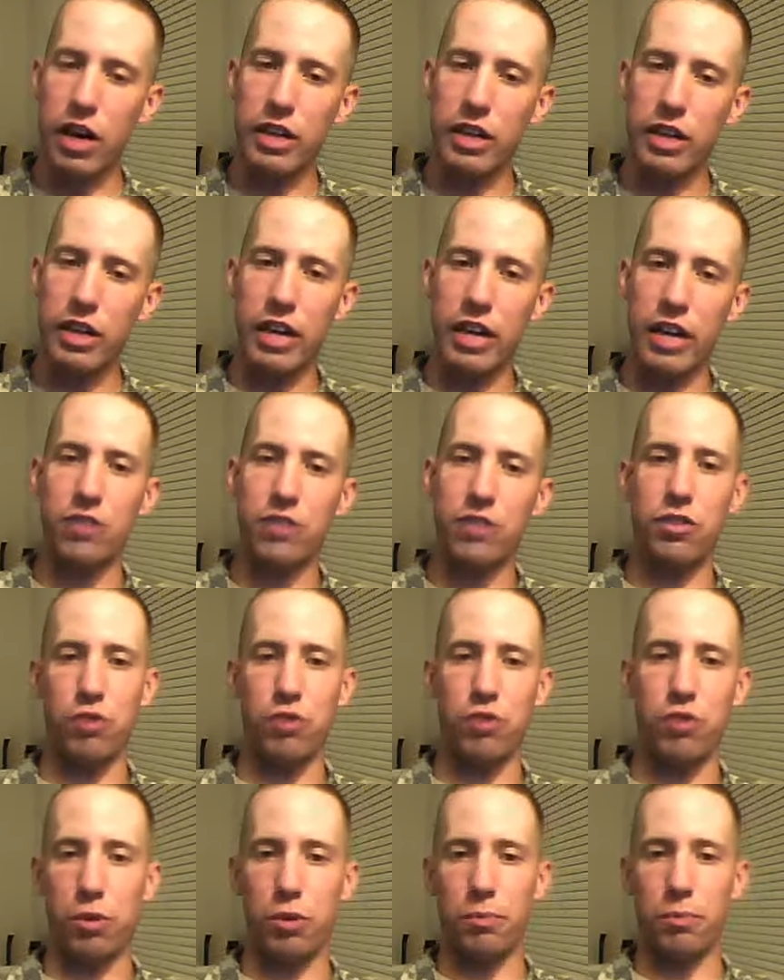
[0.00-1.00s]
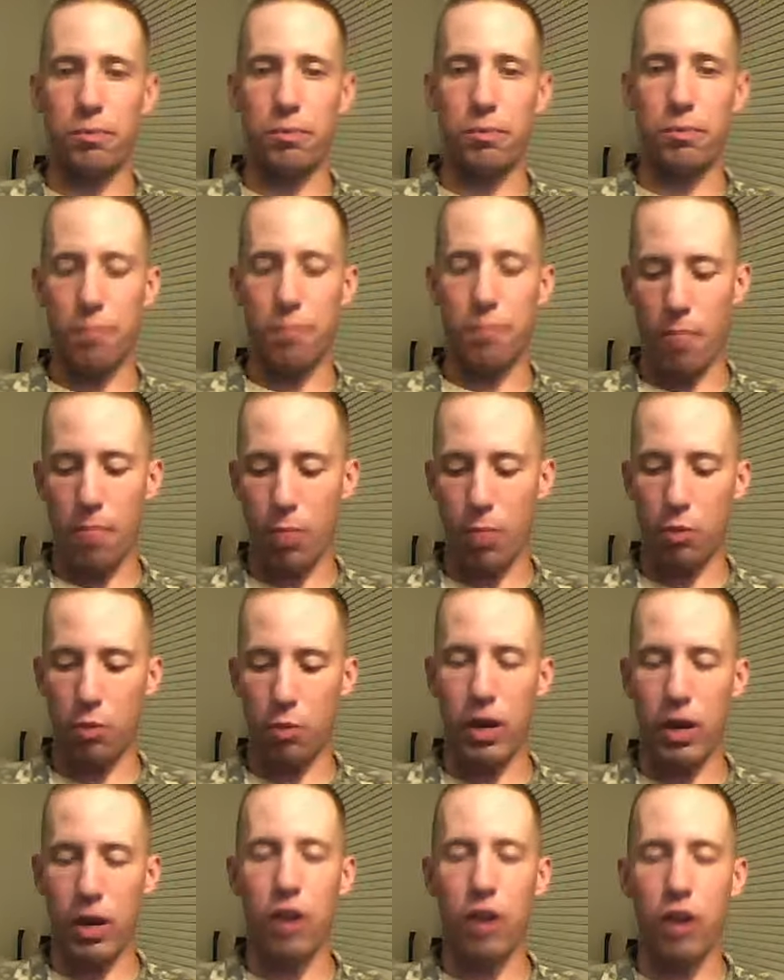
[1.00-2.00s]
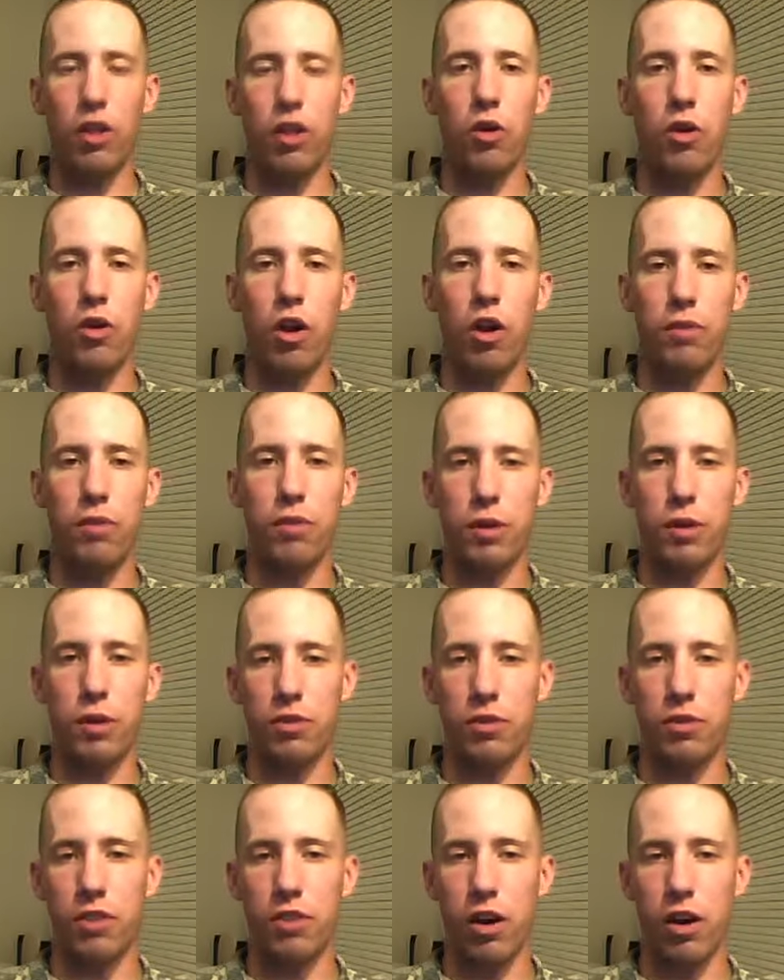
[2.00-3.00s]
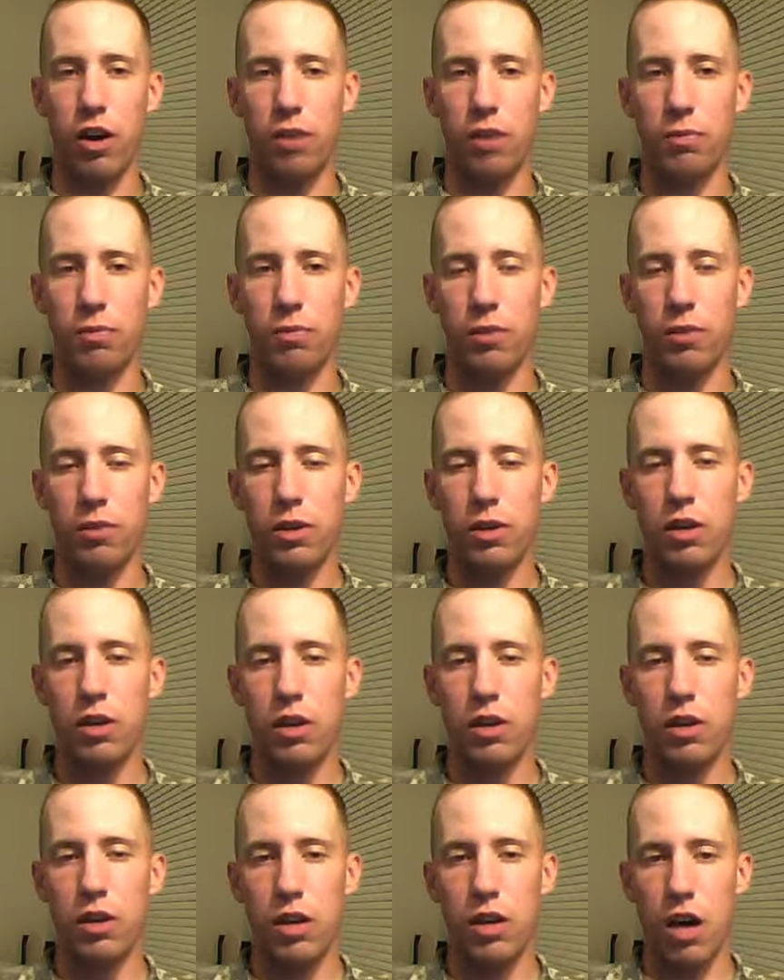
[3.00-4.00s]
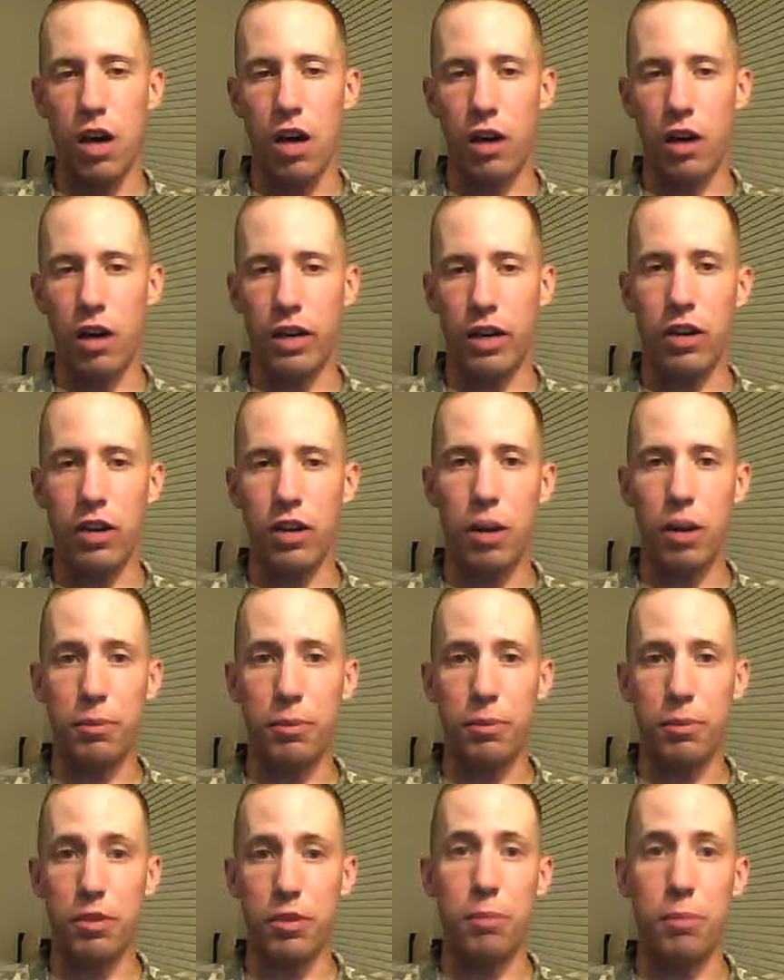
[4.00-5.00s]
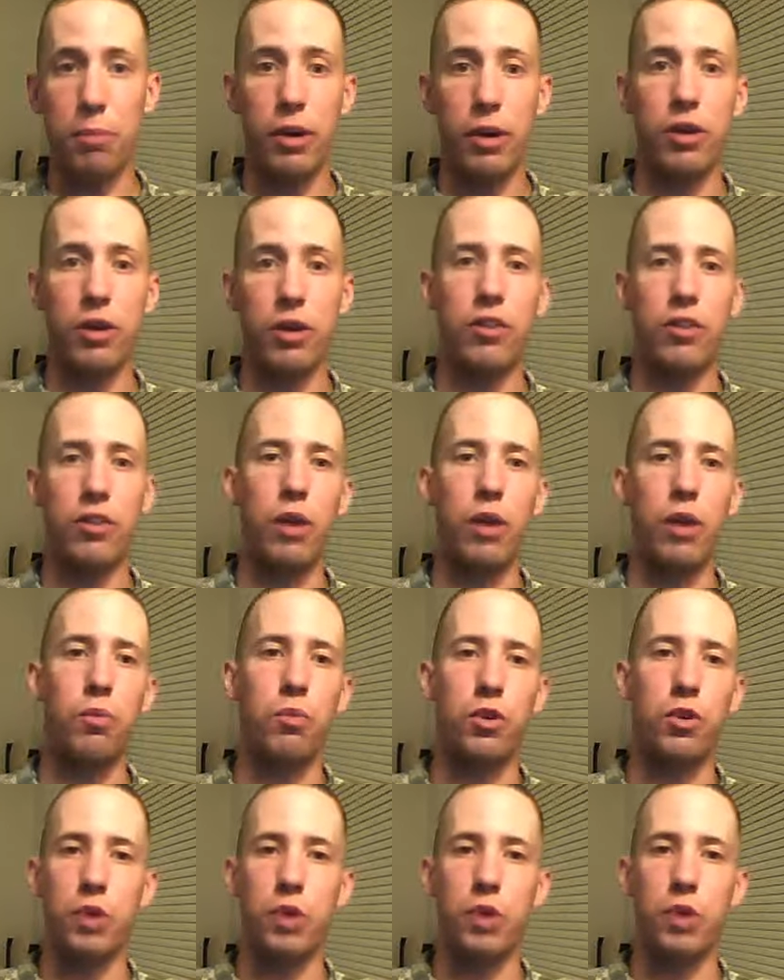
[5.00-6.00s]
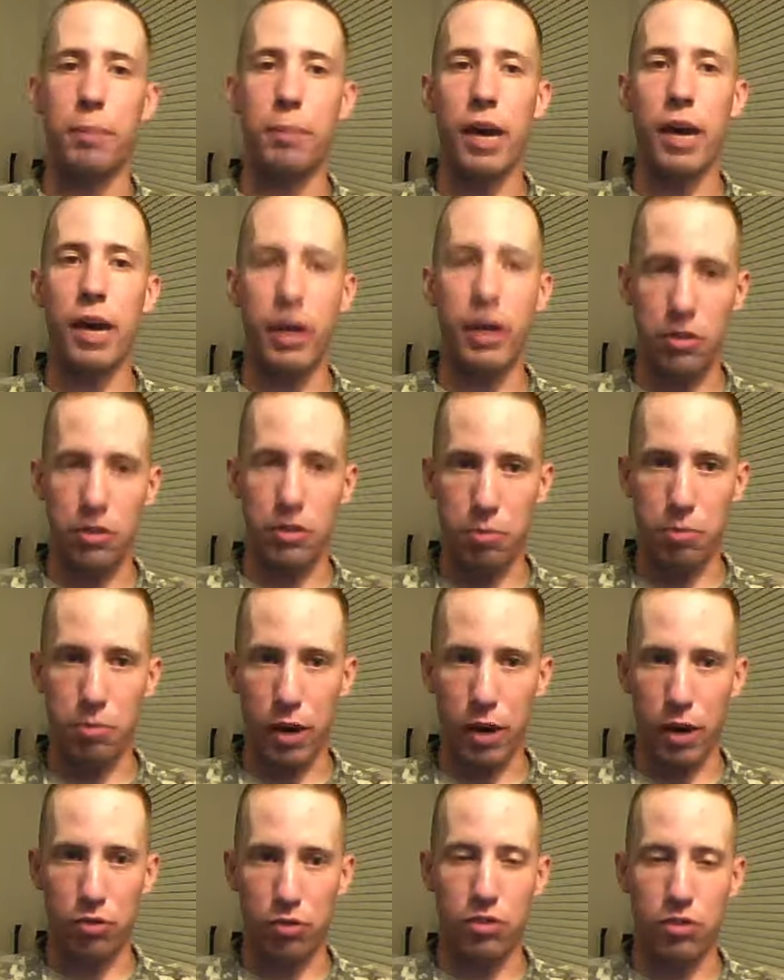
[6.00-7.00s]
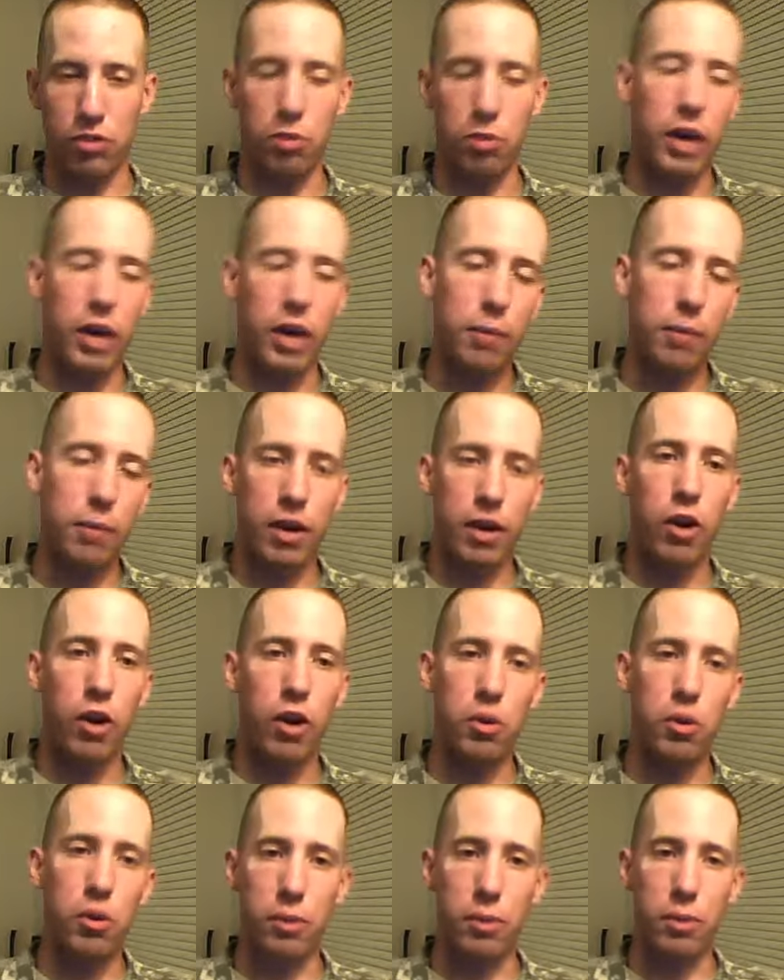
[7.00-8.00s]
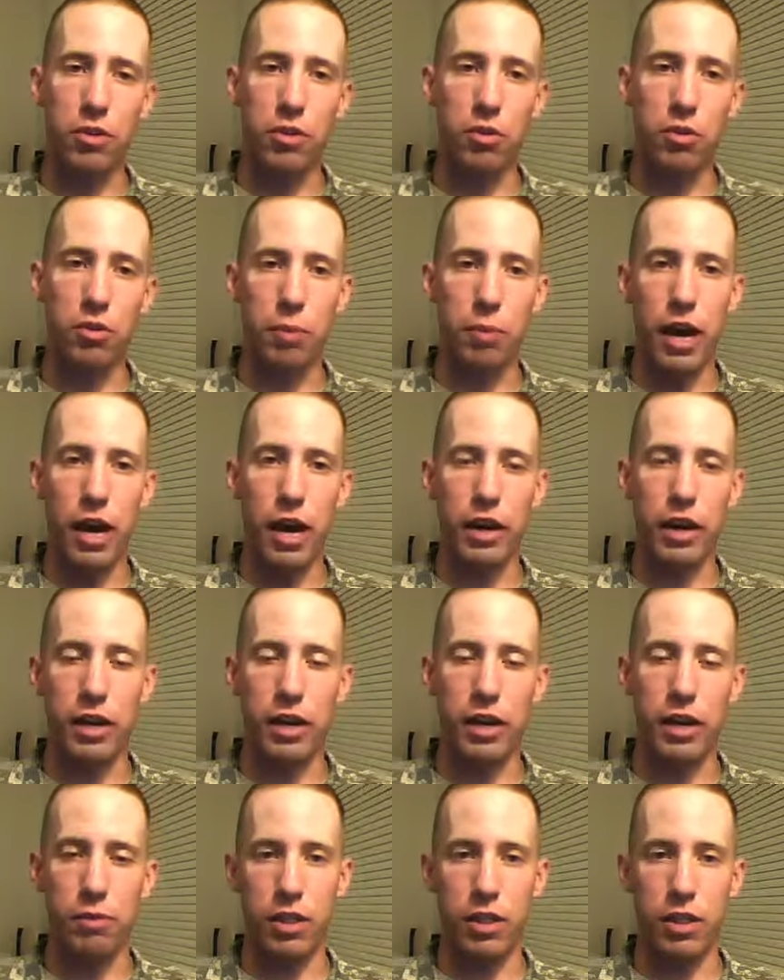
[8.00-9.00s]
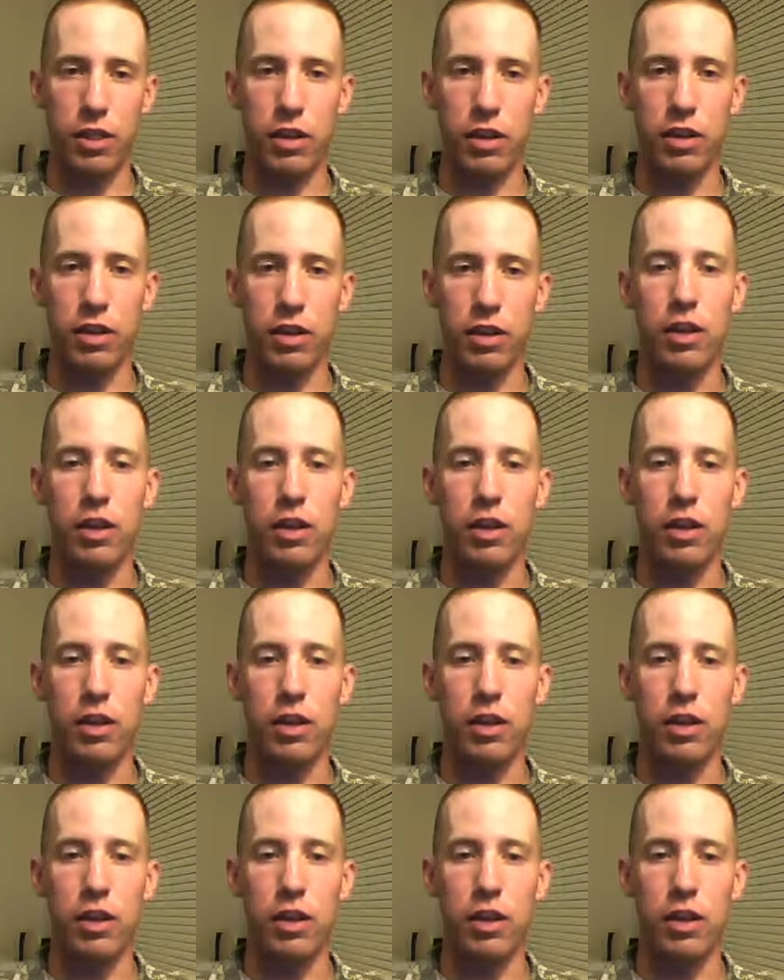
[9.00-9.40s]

day zero, we unload all of our stuff, get it up into the barracks, and we're doing a bag inspection. So we empty out our personal bag and everything,